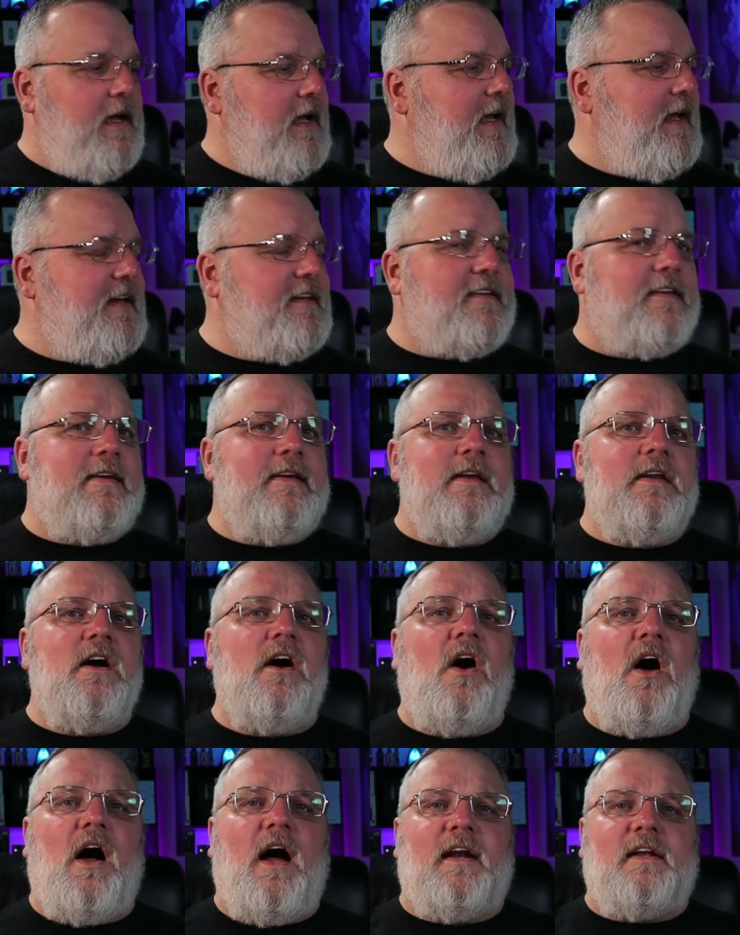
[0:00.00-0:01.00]
It's
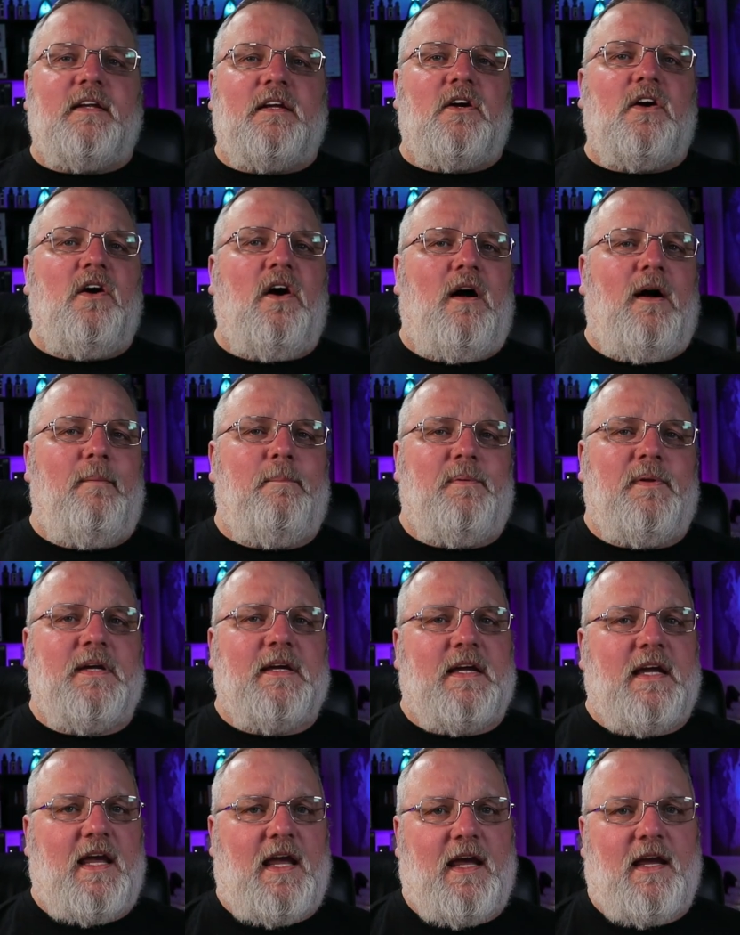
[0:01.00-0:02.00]
not
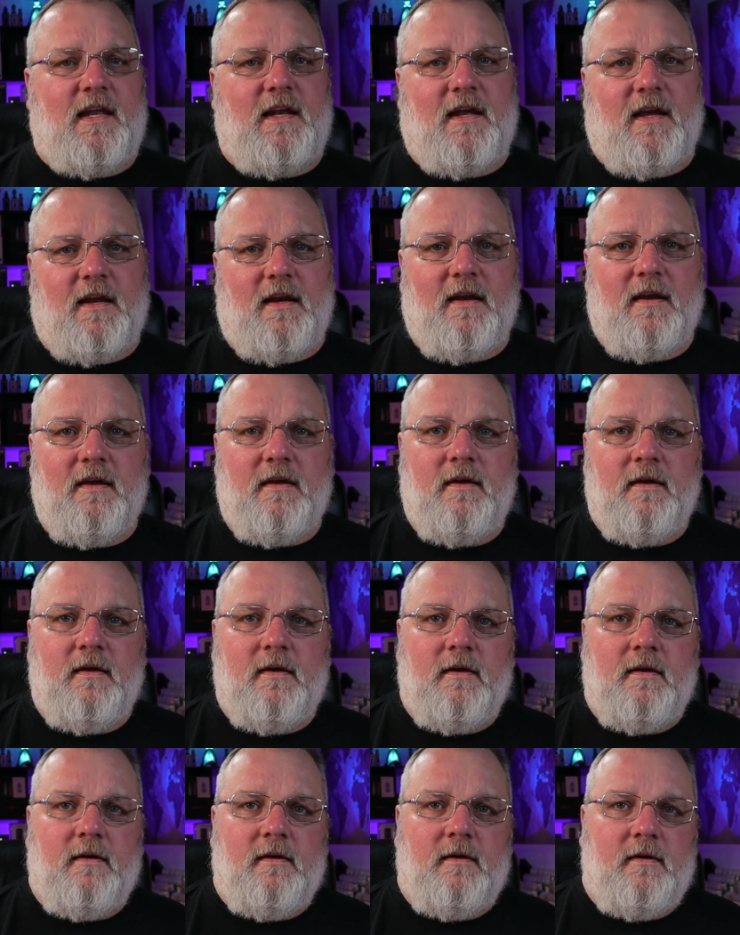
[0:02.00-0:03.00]
complicated
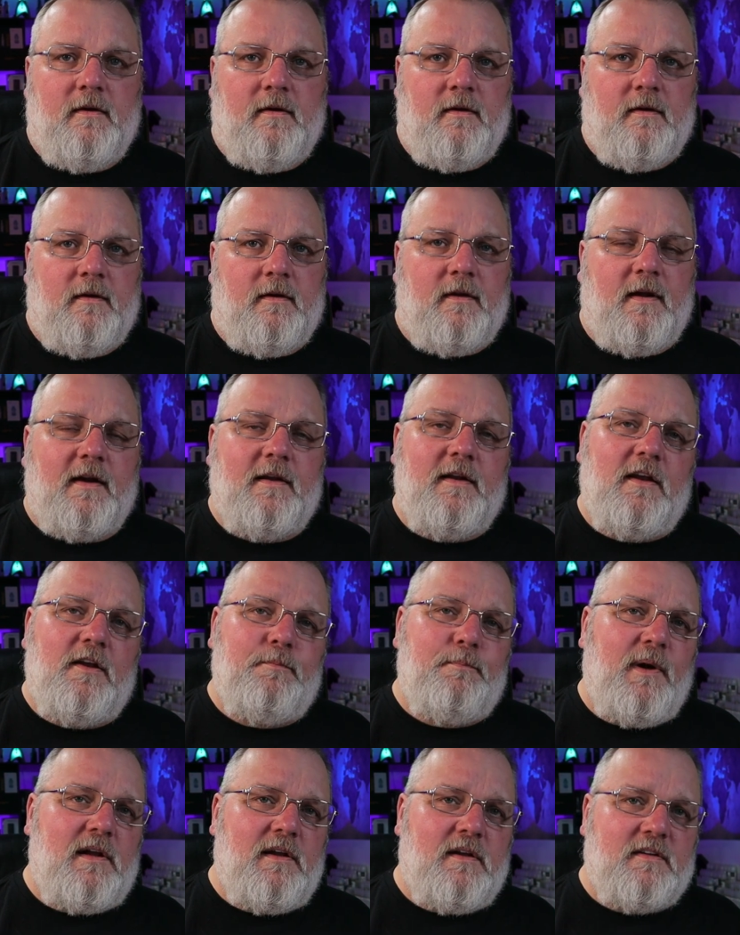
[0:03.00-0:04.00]
like
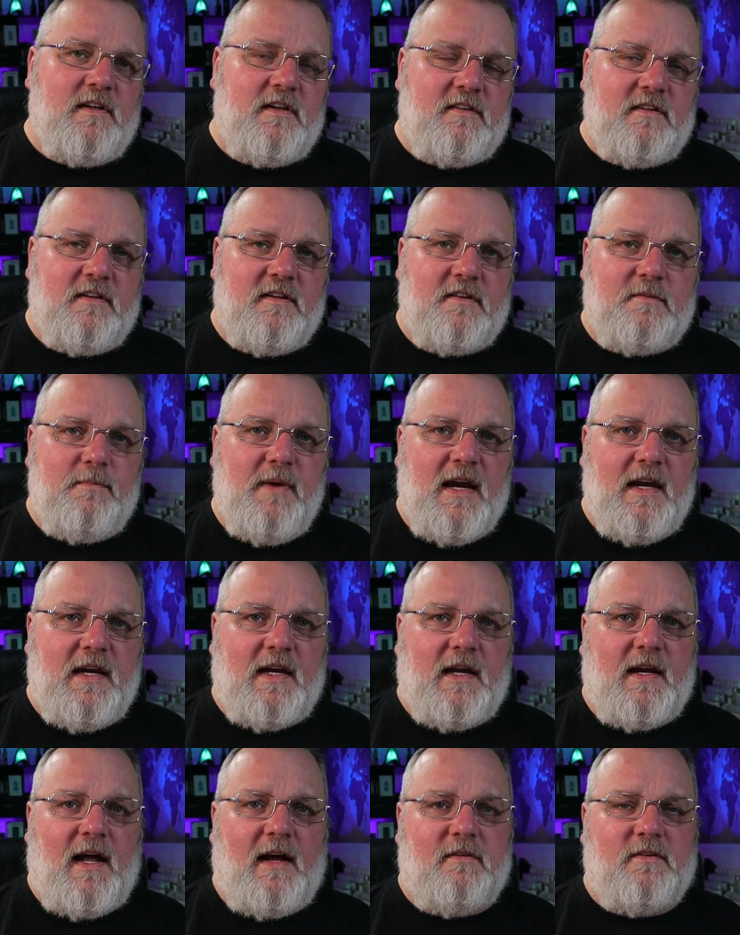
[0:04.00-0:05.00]
these politicians
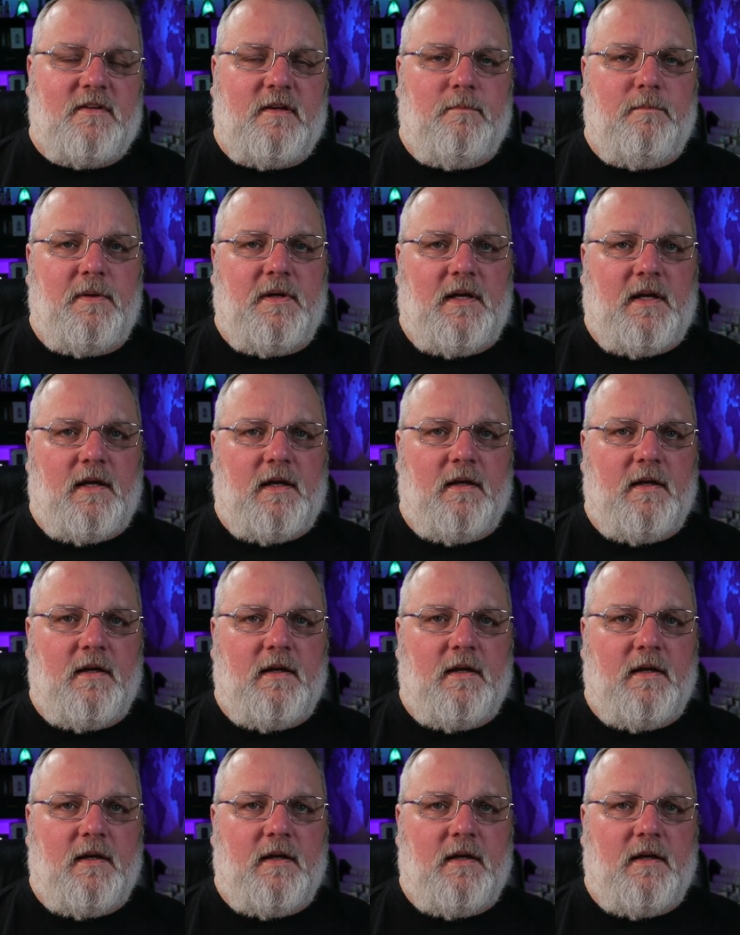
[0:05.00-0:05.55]
make it out to be.